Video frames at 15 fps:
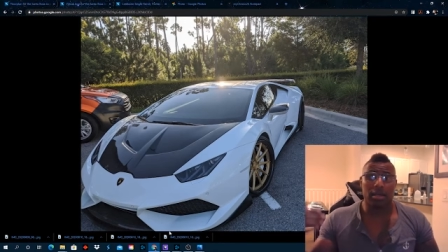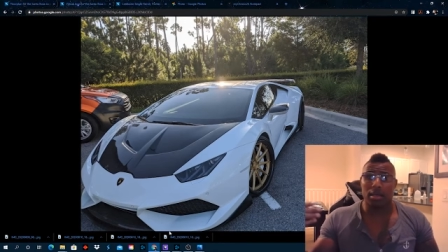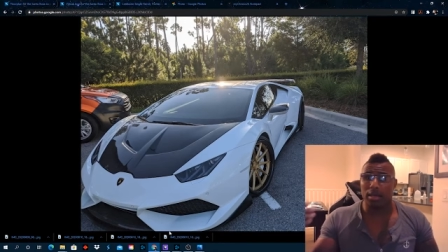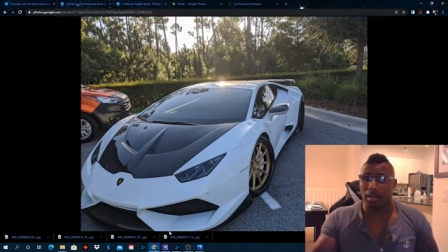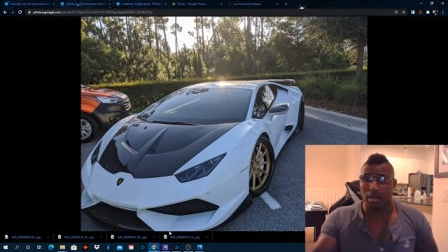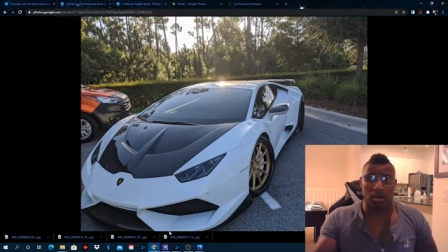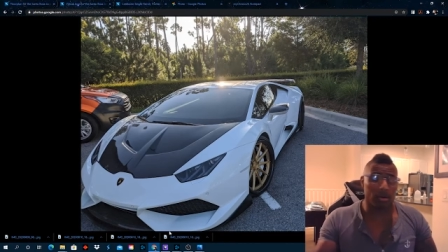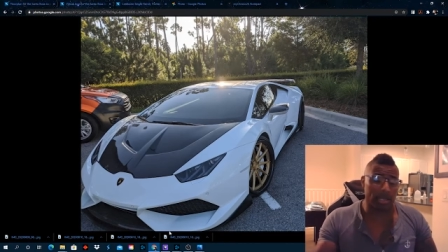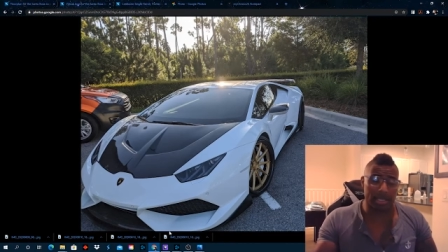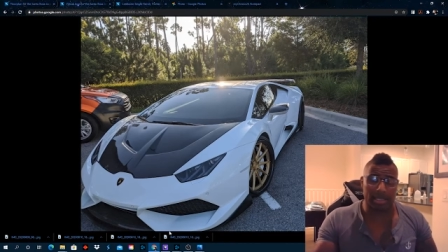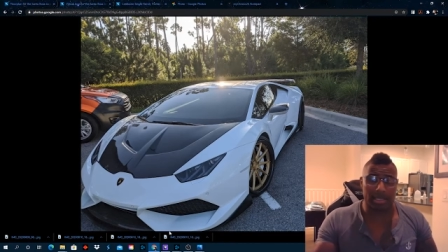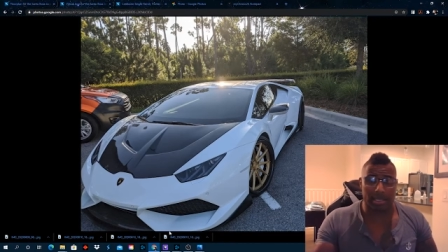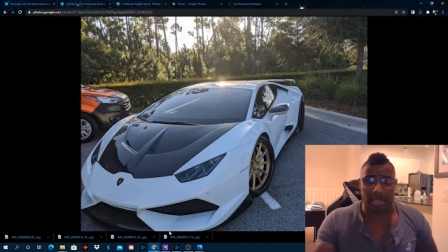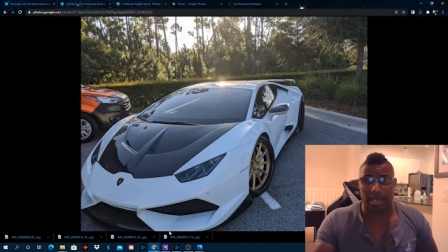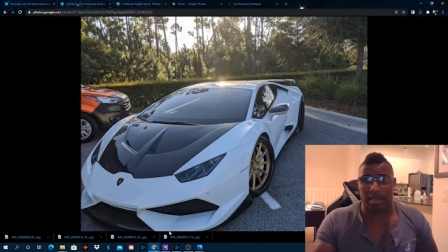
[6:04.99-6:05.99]
you know, in
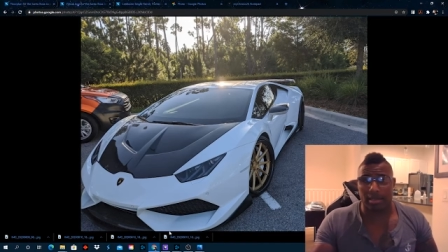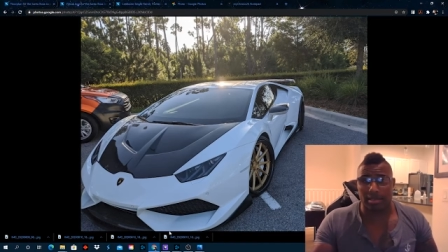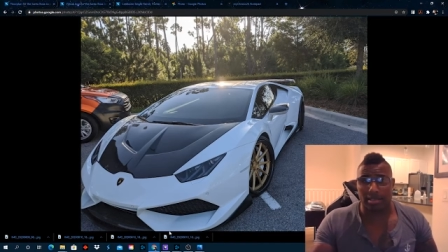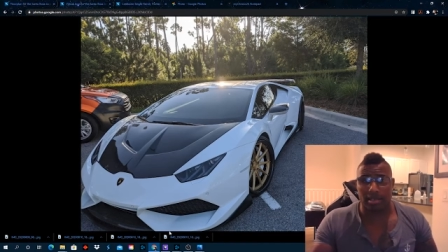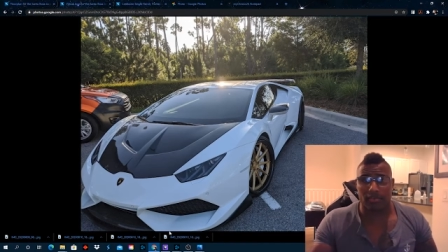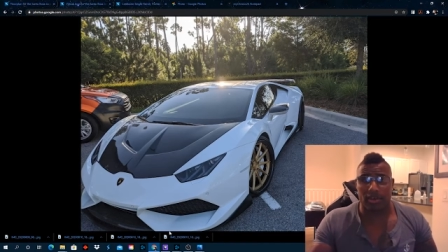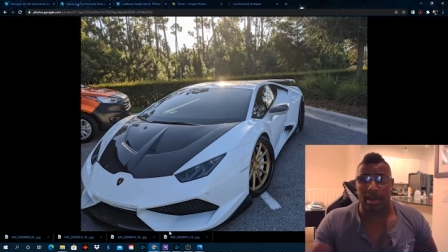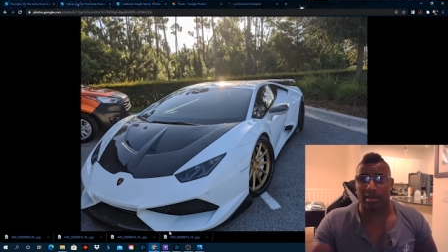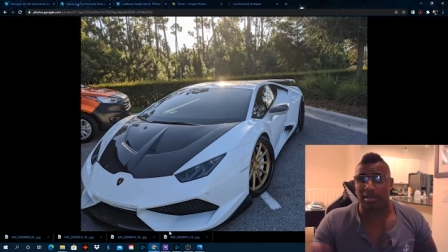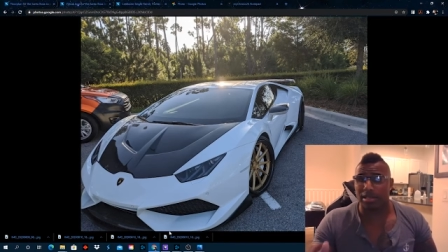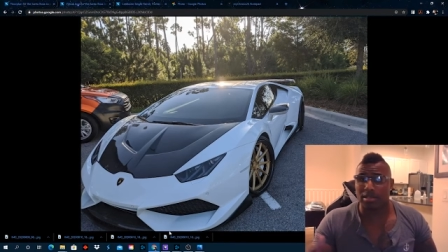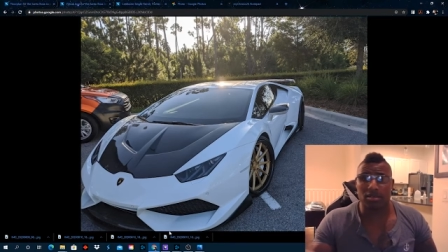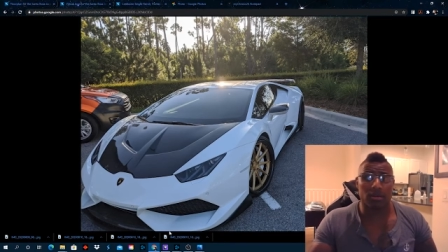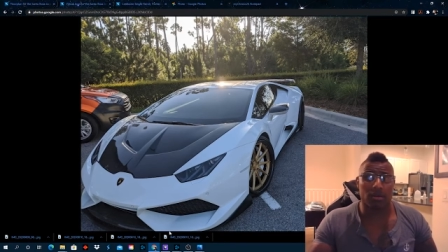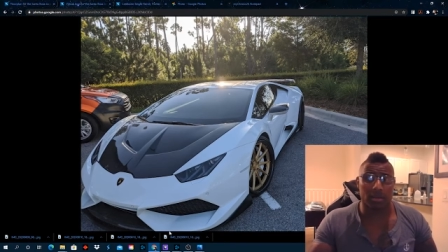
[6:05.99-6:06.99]
the cadence of how
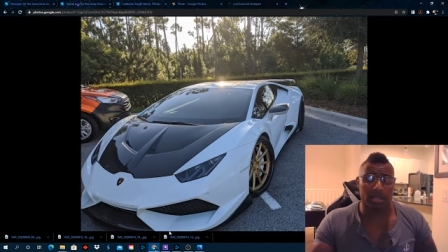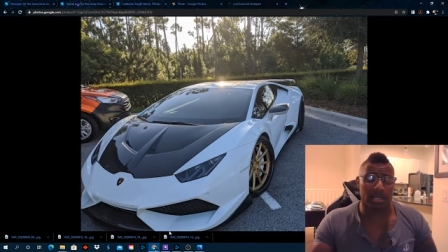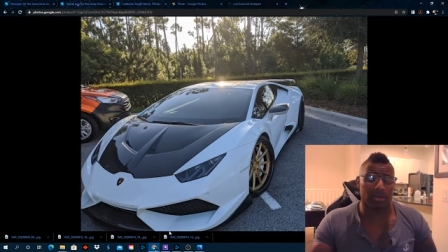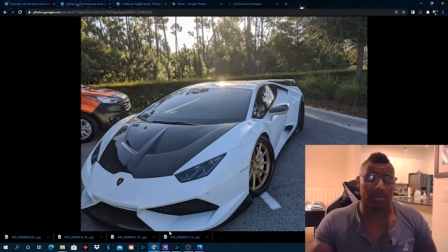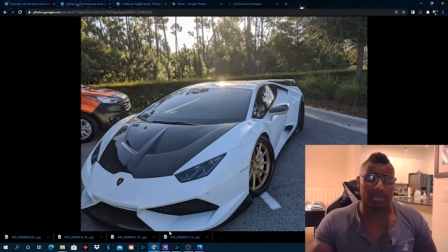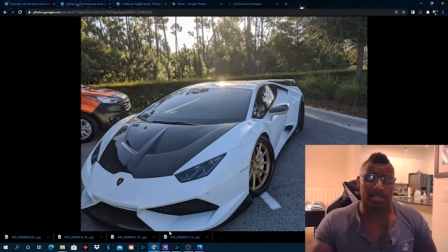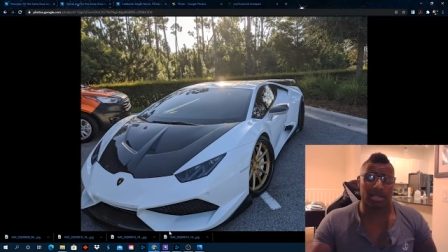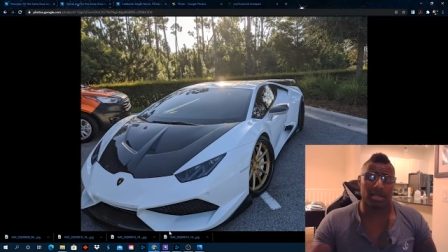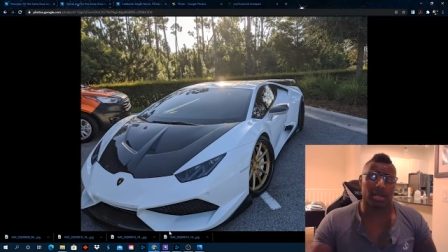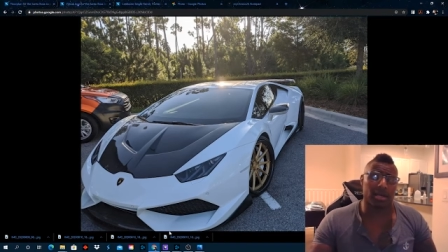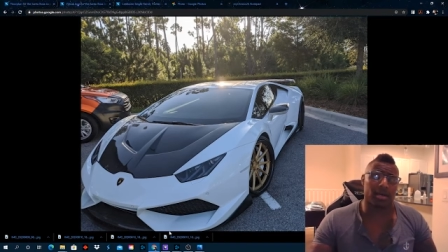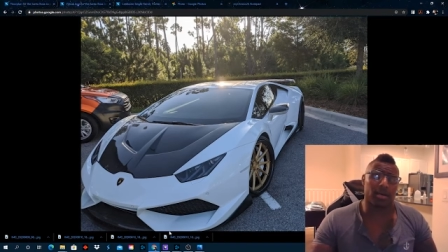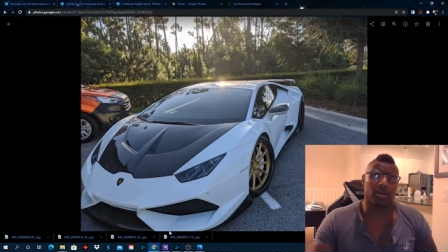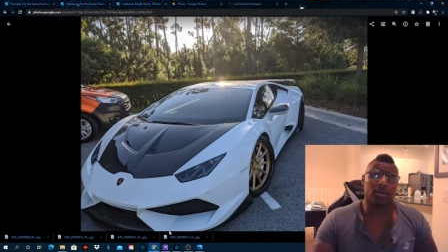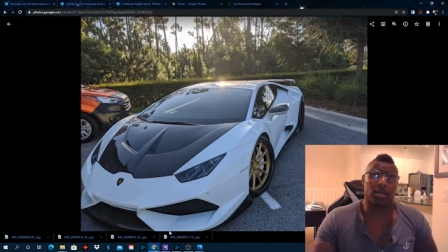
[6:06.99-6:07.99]
this whole thing was going to
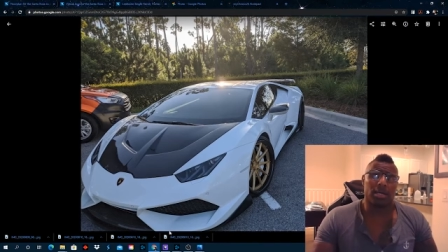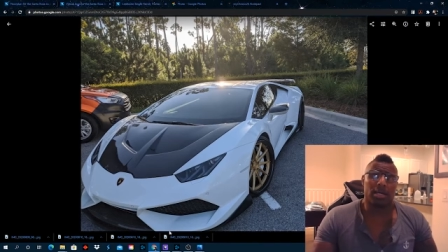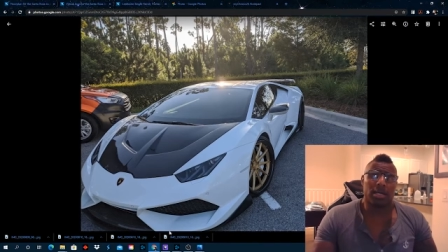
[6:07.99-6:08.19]
go.